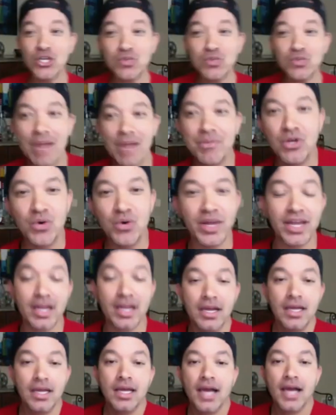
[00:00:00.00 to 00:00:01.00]
I'm doing.
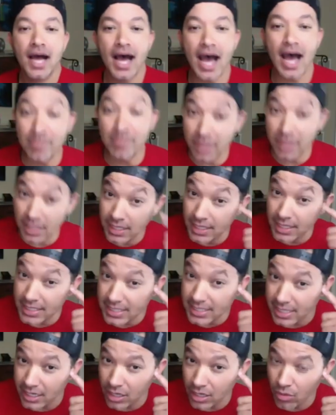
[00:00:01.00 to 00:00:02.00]
I'm
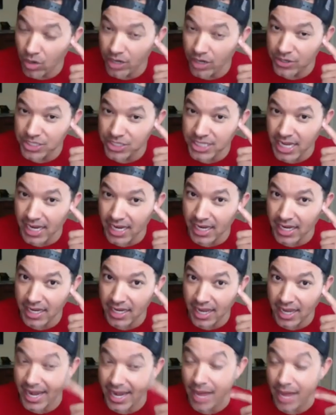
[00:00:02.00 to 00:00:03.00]
listening to what you're
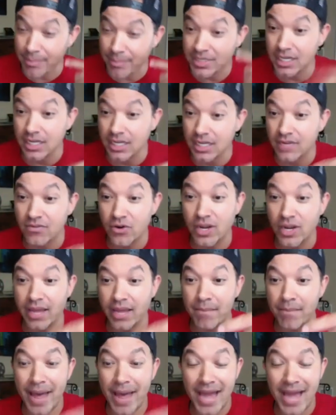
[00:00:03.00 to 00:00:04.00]
saying and I'm delivering
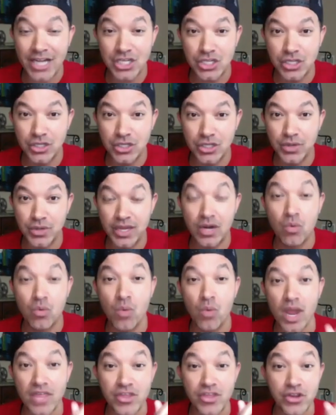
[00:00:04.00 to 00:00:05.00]
it back to you in a
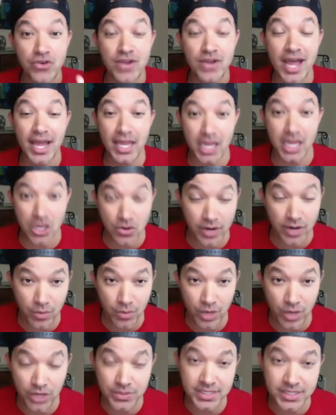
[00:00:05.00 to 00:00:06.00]
way that you're not hearing
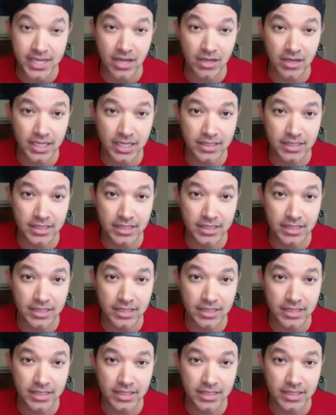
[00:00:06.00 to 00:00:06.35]
what you sound like.